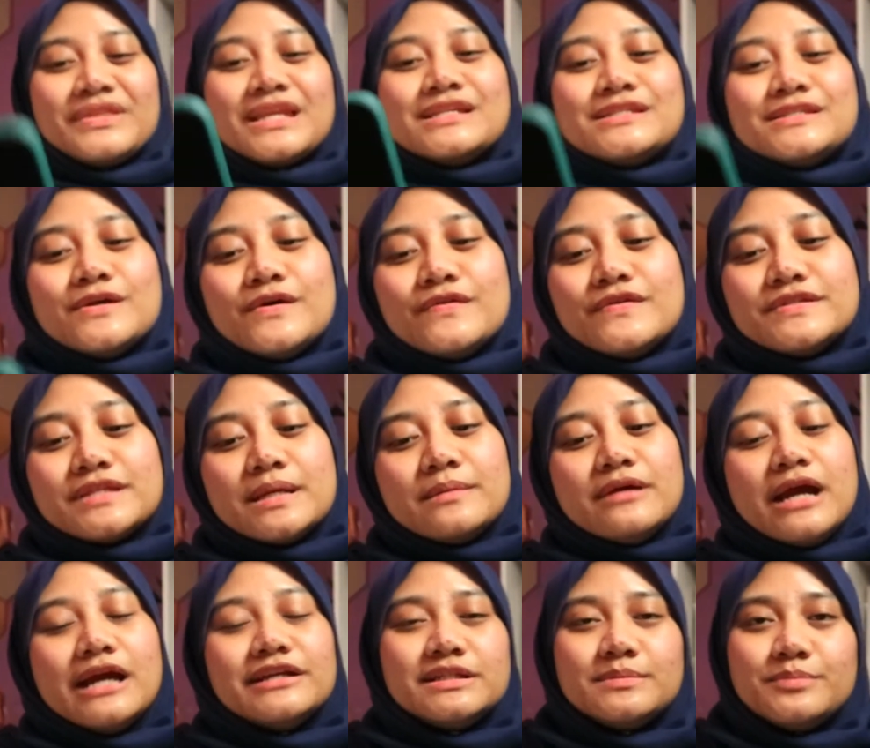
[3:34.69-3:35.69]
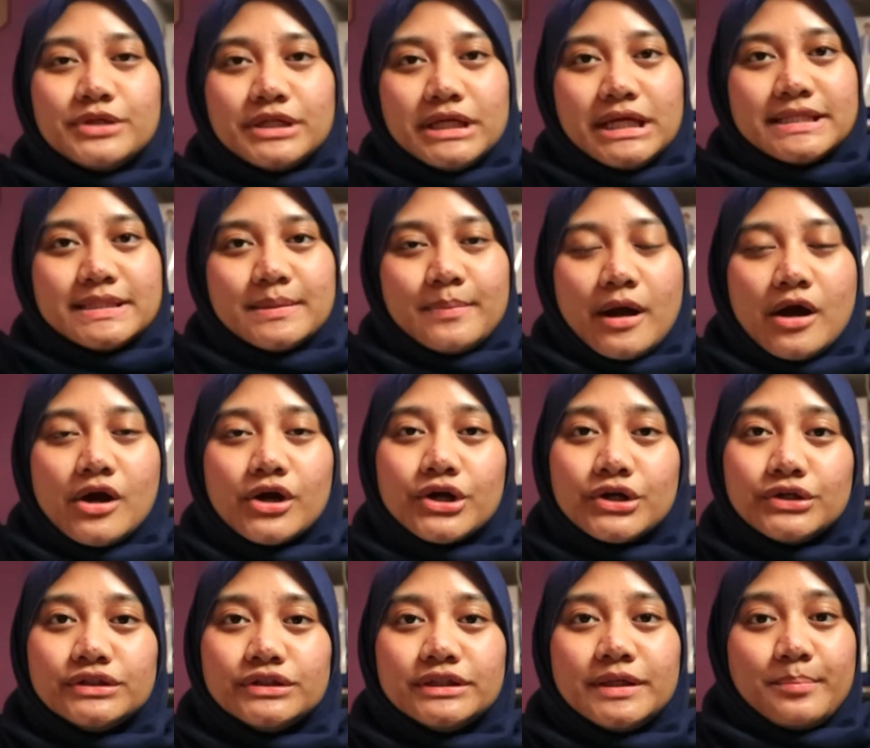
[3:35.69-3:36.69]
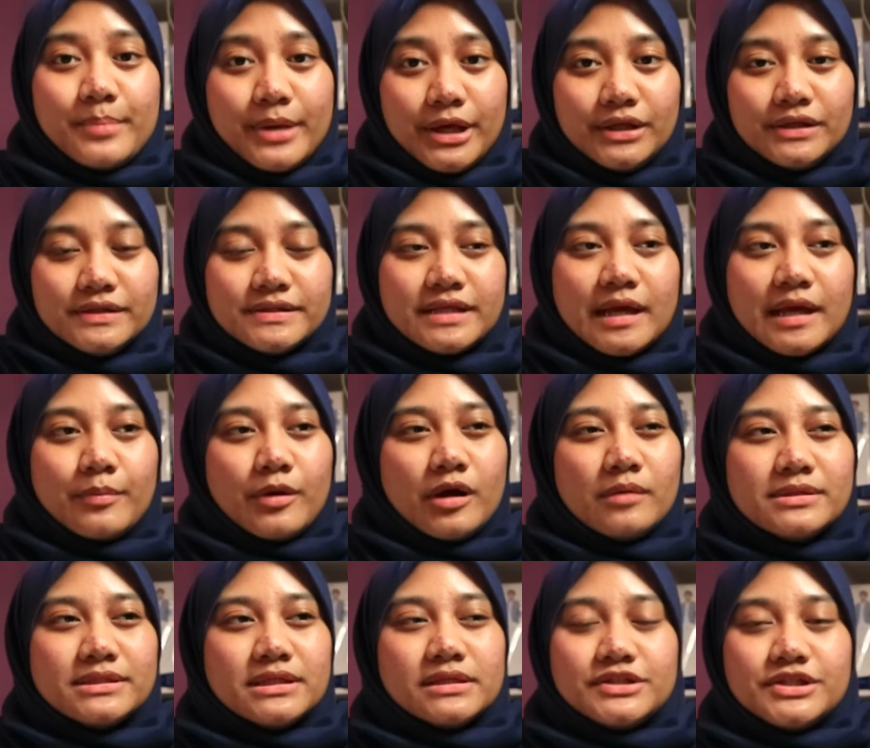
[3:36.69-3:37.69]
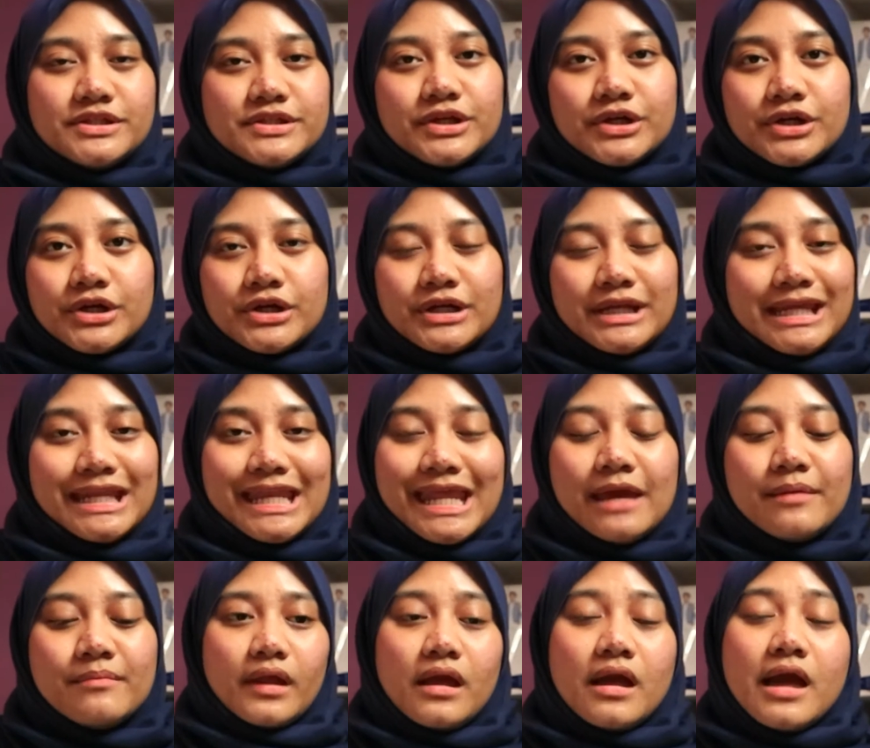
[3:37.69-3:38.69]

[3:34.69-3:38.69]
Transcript: So The Summer I Turned Pretty is about a girl named Bells. I promise that's just her nickname.